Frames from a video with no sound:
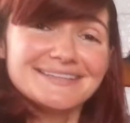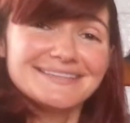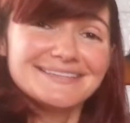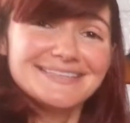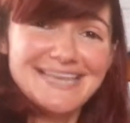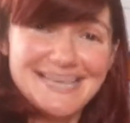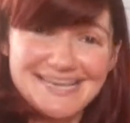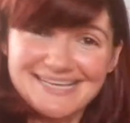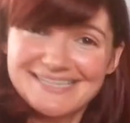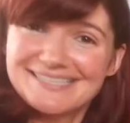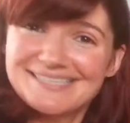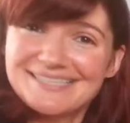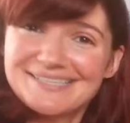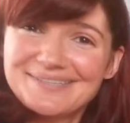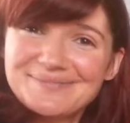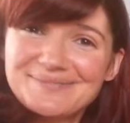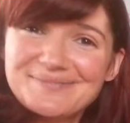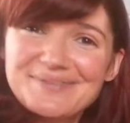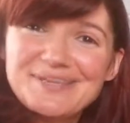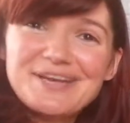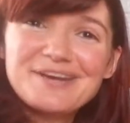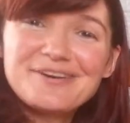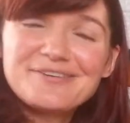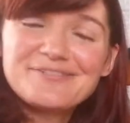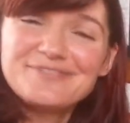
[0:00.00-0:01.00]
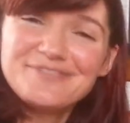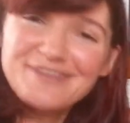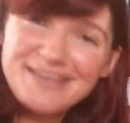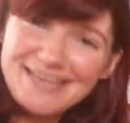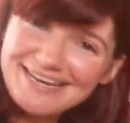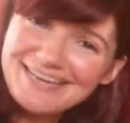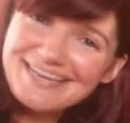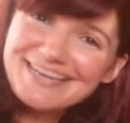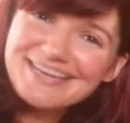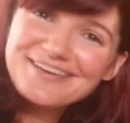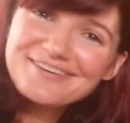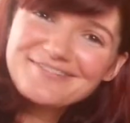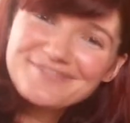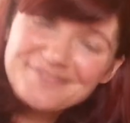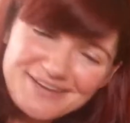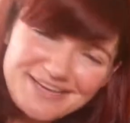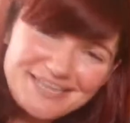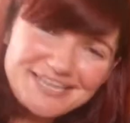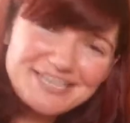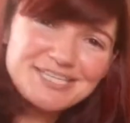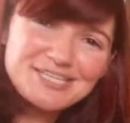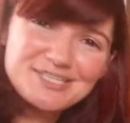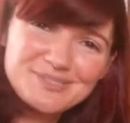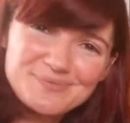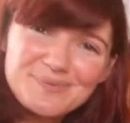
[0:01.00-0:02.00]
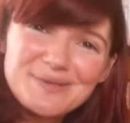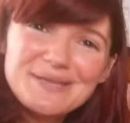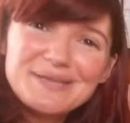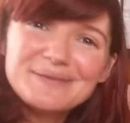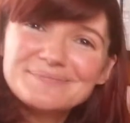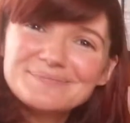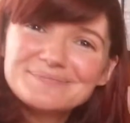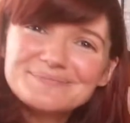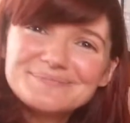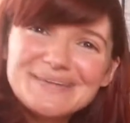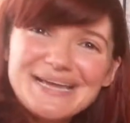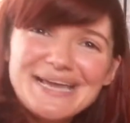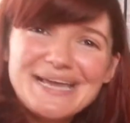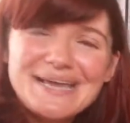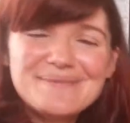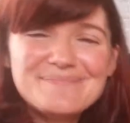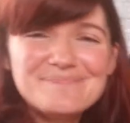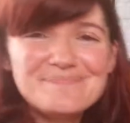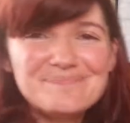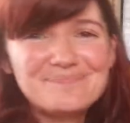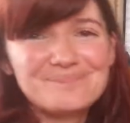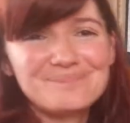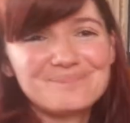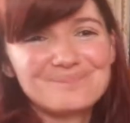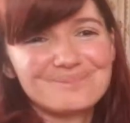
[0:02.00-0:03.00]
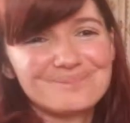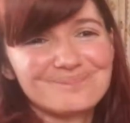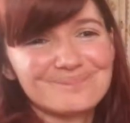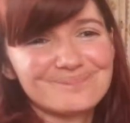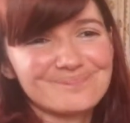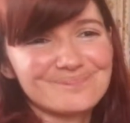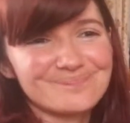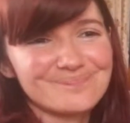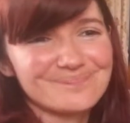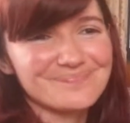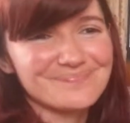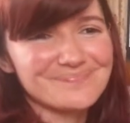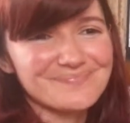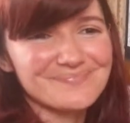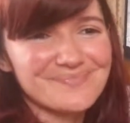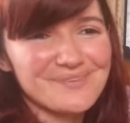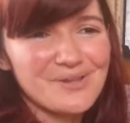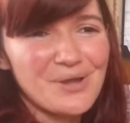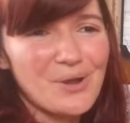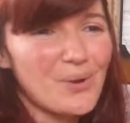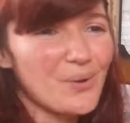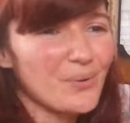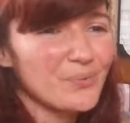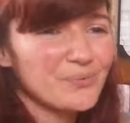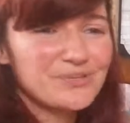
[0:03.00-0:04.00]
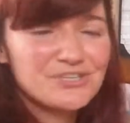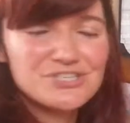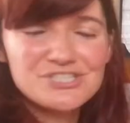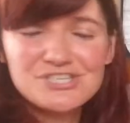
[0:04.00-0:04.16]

yes, they are very, very sweet. Um, all the